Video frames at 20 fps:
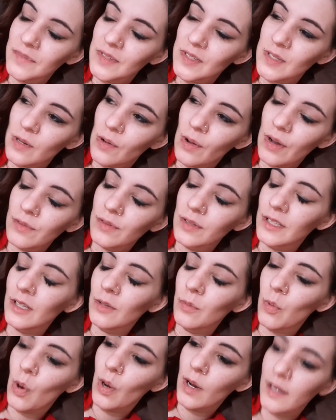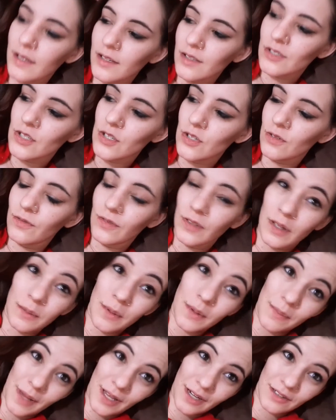So I really want to film
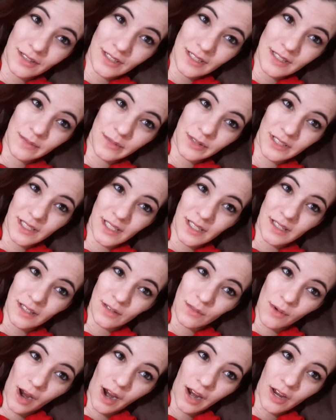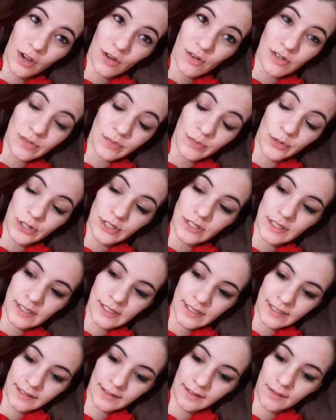a better disability thing where I go into more
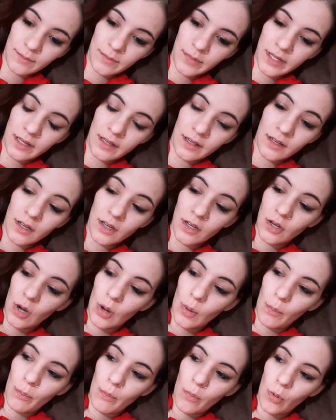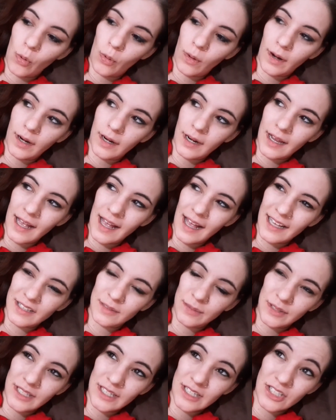detail and be more
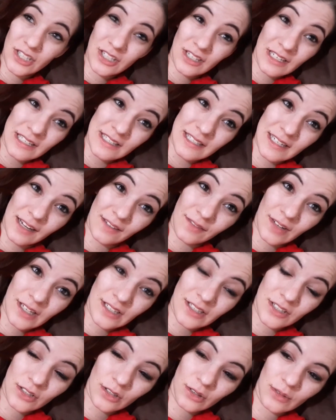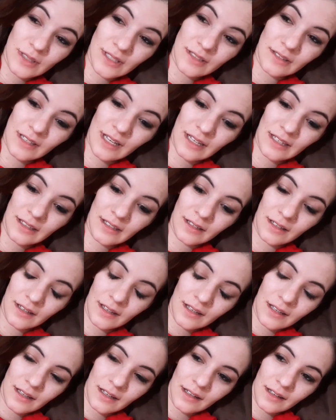explanation and stuff. I just always find
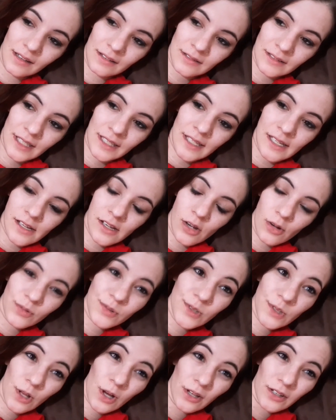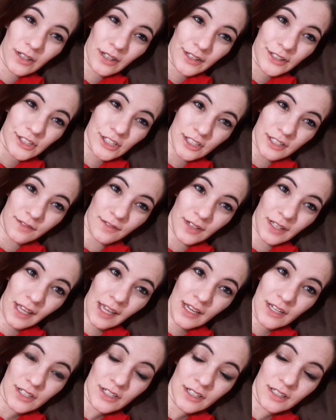like it goes long on the
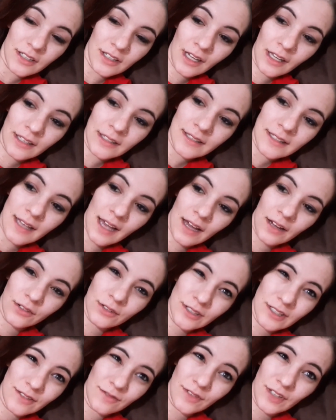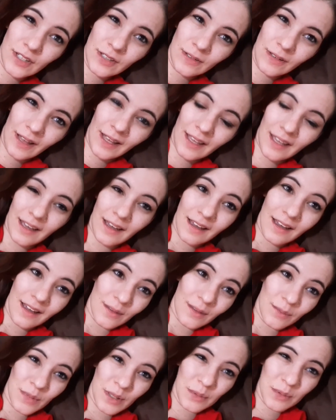justification because I always feel like
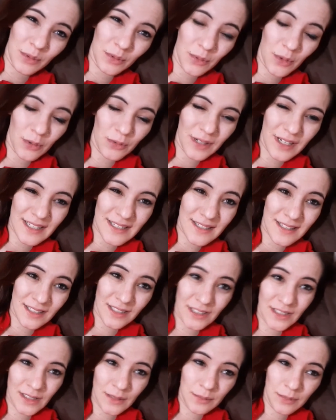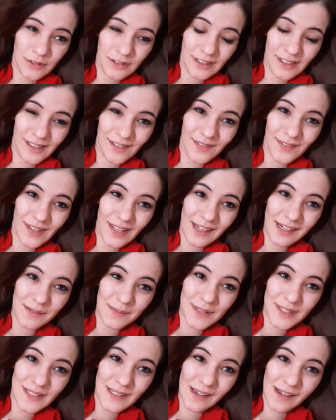people won't necessarily believe that
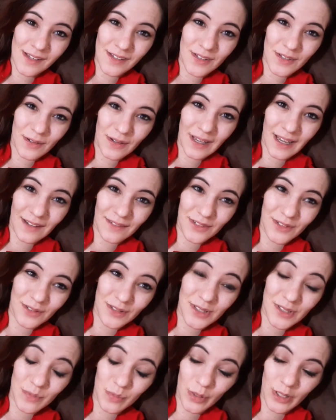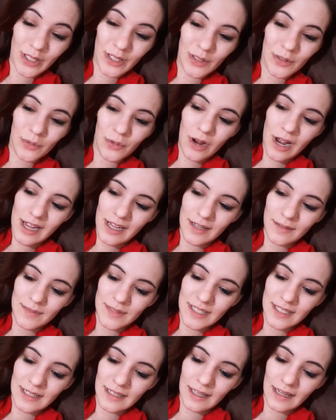I'm sick, so I have to explain why I'm
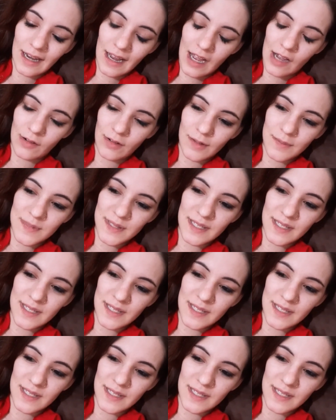sick and how I'm